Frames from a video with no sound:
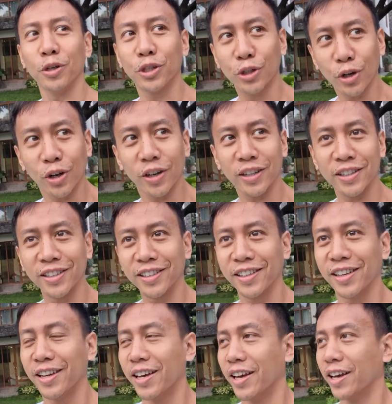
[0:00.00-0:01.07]
we should.
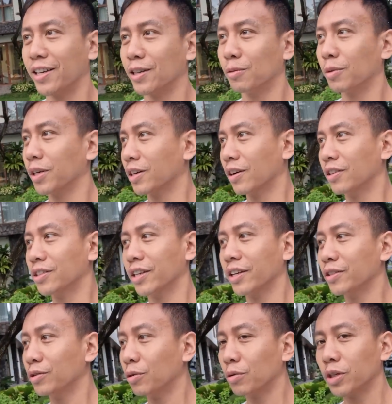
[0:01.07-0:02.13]
And I'm like,
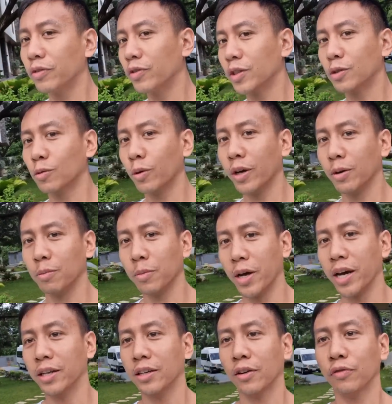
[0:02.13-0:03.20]
RJ, you don't even swim.
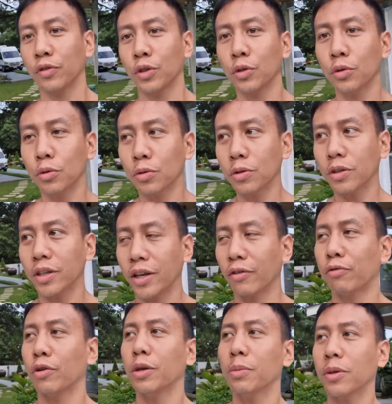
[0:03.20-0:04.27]
And if you,
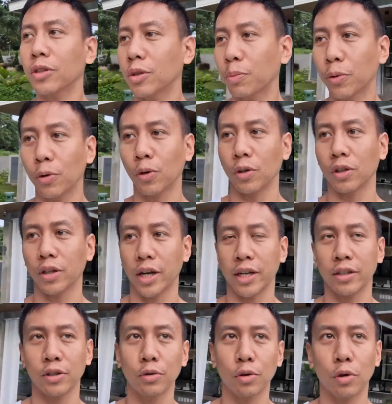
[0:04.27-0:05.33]
if we build a pool
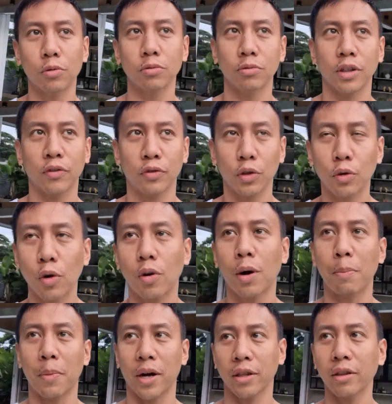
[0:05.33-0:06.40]
and you don't, if you go
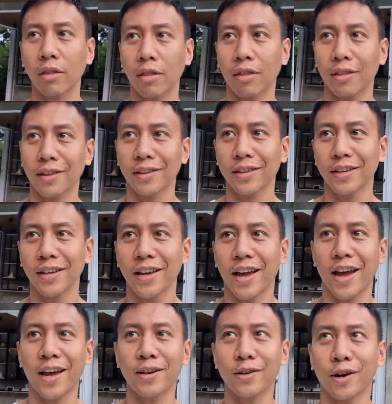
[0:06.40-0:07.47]
a month
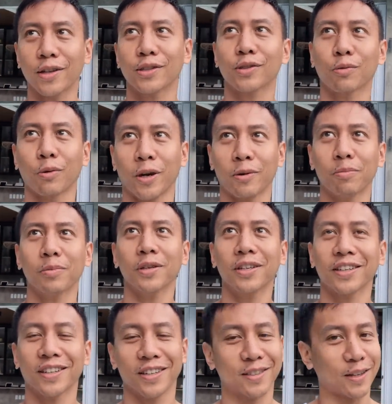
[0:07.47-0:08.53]
and not swim,
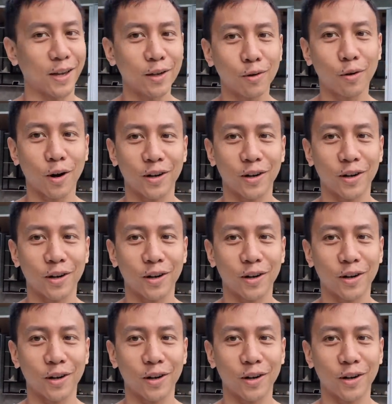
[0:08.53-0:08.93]
because I know